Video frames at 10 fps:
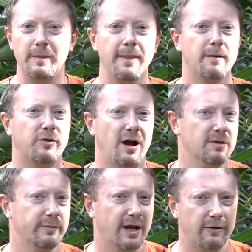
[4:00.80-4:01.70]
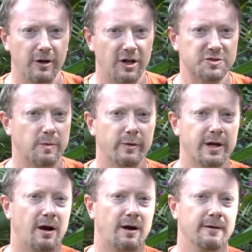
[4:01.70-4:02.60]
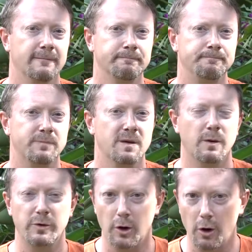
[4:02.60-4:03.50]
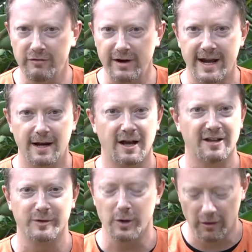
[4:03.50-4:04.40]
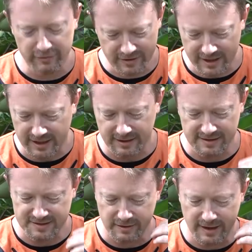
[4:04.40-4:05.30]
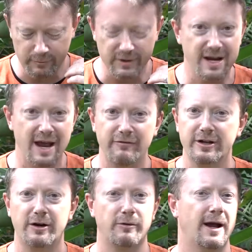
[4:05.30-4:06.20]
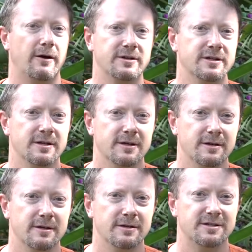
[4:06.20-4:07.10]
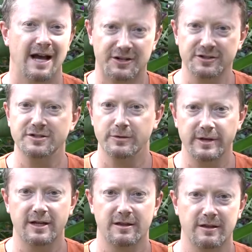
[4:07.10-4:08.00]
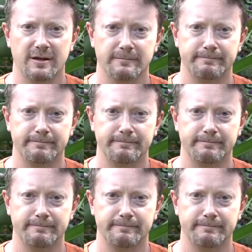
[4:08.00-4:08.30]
about the problem and how knowledgeable we are, but we overanalyze, we overthink it, and so then we never get around to actually doing anything.